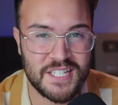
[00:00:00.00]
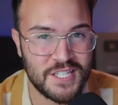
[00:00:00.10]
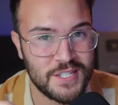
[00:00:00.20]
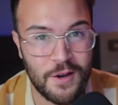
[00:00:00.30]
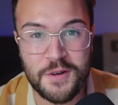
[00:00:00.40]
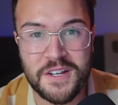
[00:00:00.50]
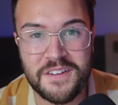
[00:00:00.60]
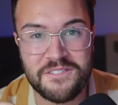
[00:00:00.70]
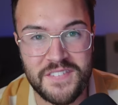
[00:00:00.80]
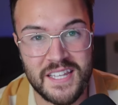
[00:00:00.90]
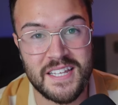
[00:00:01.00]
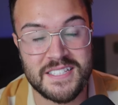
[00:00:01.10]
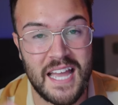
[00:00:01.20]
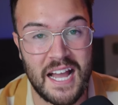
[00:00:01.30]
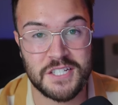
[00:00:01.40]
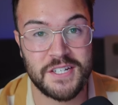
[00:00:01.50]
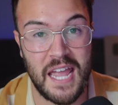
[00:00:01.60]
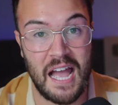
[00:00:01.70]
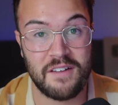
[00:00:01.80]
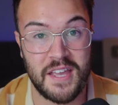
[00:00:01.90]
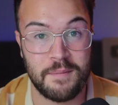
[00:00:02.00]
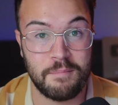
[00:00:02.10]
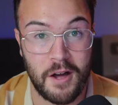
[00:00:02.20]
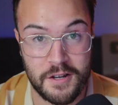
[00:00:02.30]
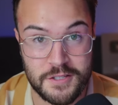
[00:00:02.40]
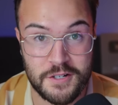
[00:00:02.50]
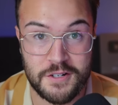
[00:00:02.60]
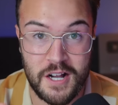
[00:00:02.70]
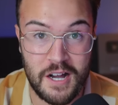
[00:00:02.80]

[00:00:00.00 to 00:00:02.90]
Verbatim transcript: so convenient to actually have a monitor